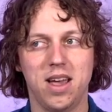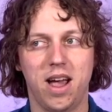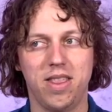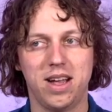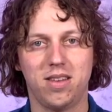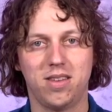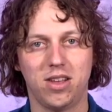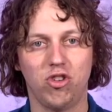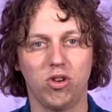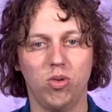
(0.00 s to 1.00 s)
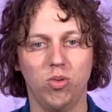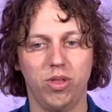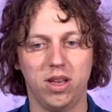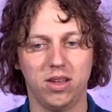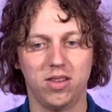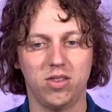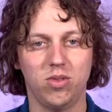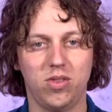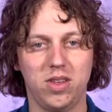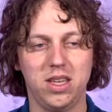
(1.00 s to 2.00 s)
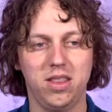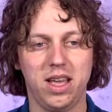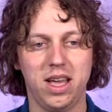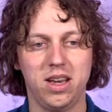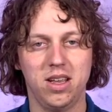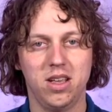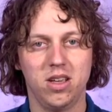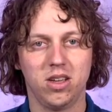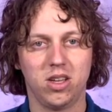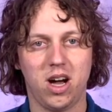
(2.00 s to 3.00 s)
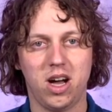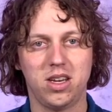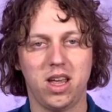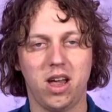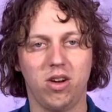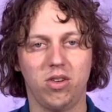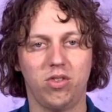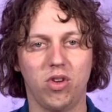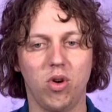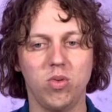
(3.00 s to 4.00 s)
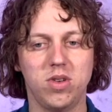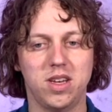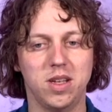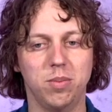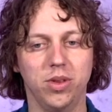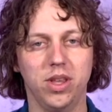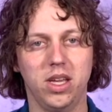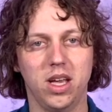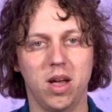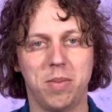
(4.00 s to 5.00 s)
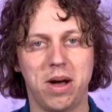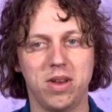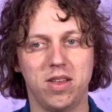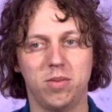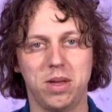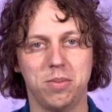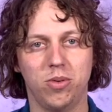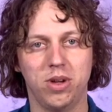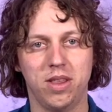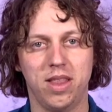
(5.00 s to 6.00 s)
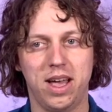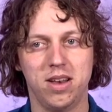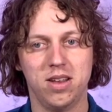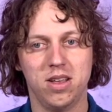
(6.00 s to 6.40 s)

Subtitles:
And that's such a cool thing, because you see that God cares so deeply about his people, and that